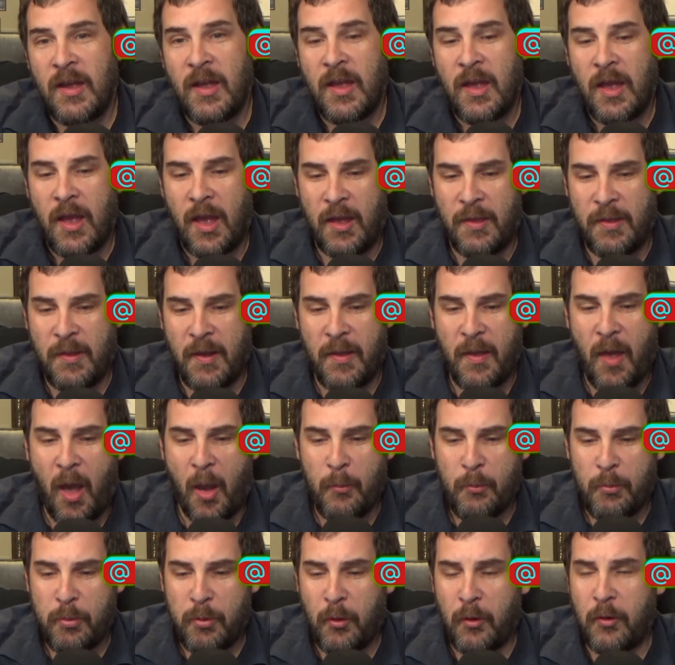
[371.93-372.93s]
and then I
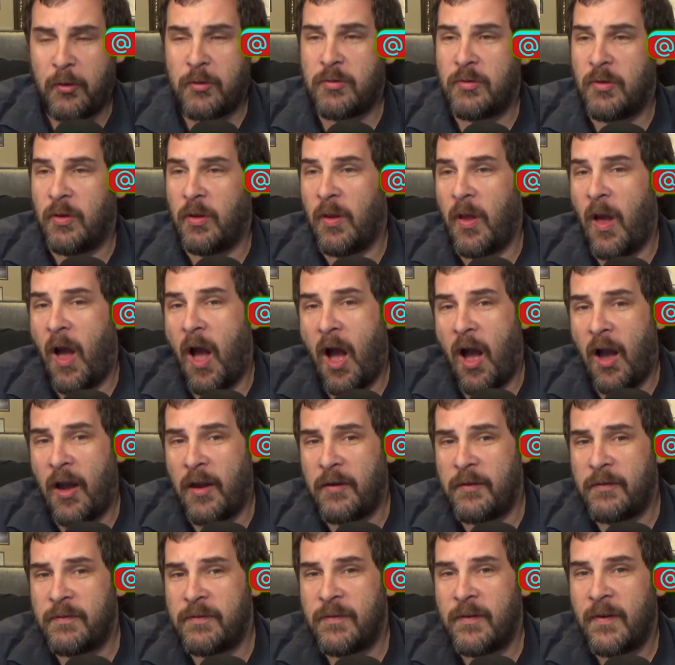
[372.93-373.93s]
push
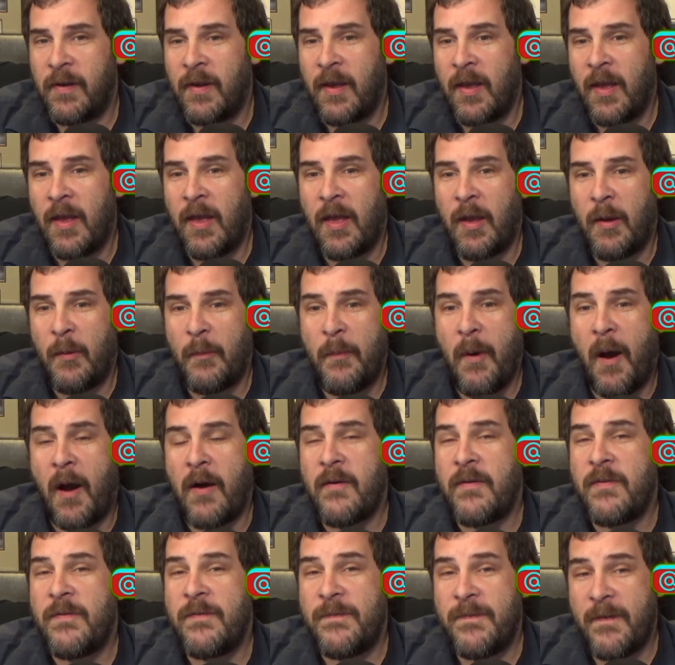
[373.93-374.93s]
live
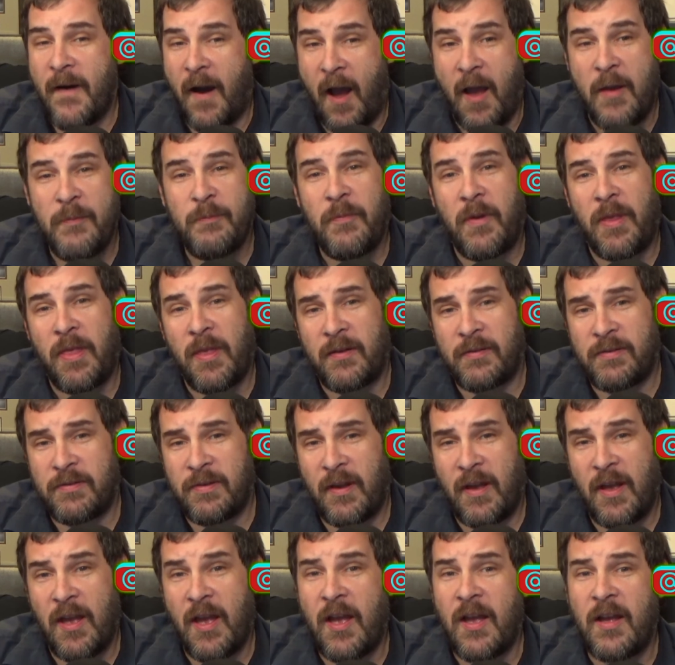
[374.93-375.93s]
about 5 minutes
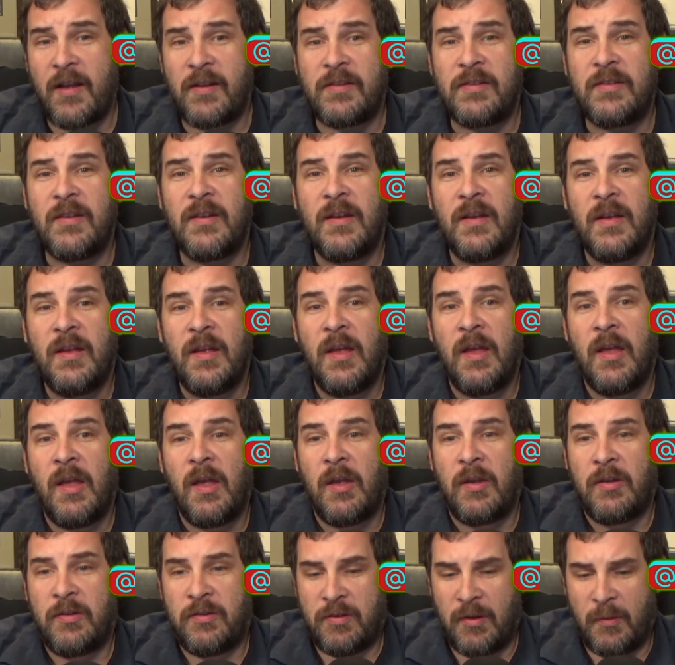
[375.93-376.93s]
ahead,
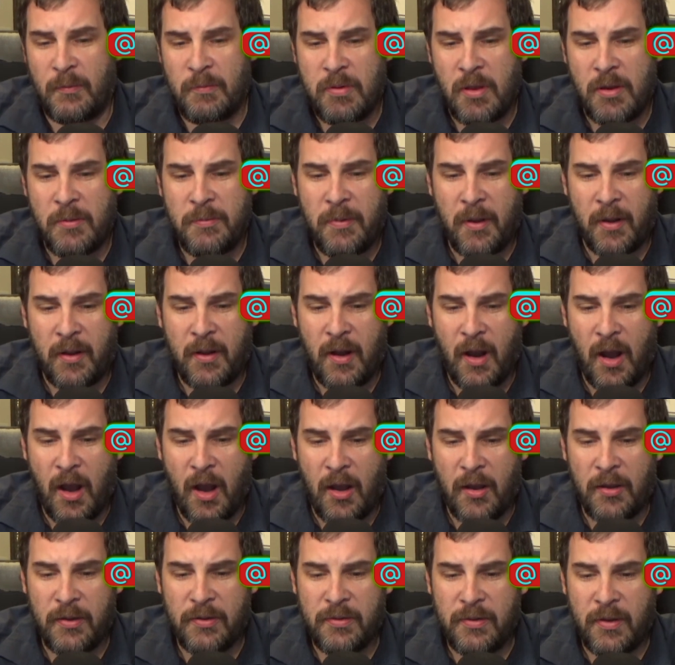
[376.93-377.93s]
simply
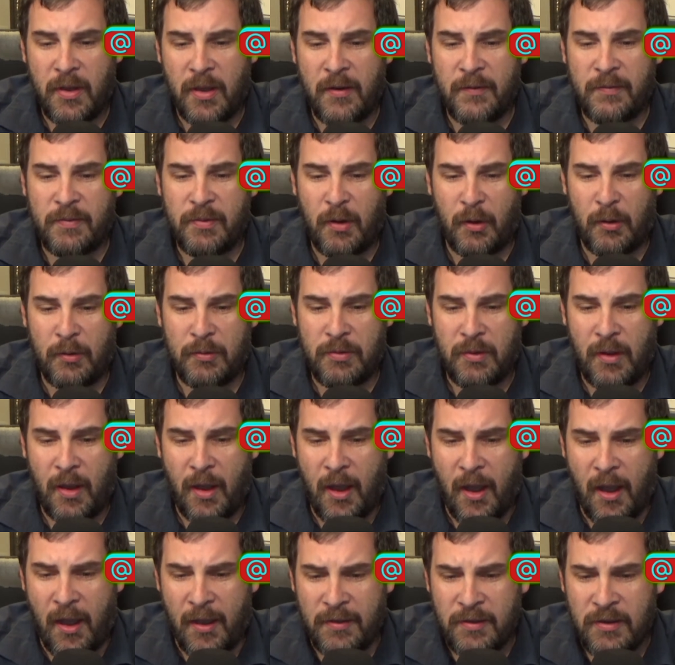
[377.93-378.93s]
because if there's
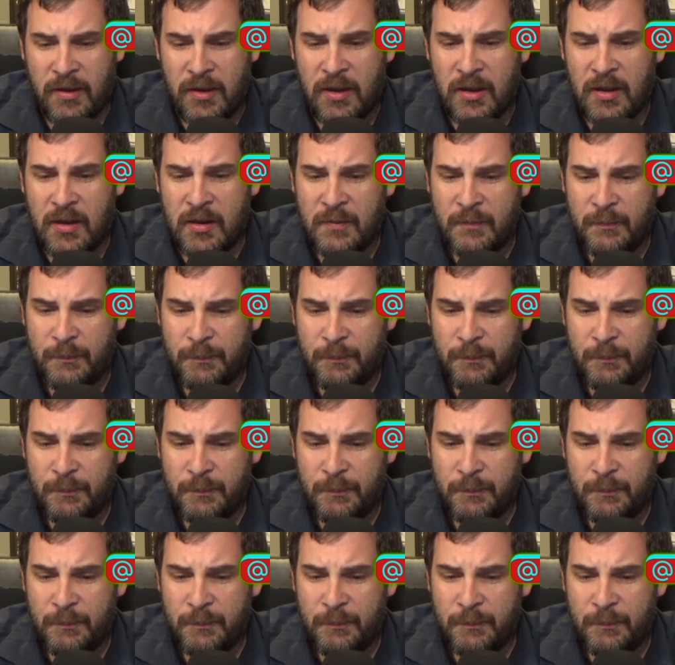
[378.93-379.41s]
any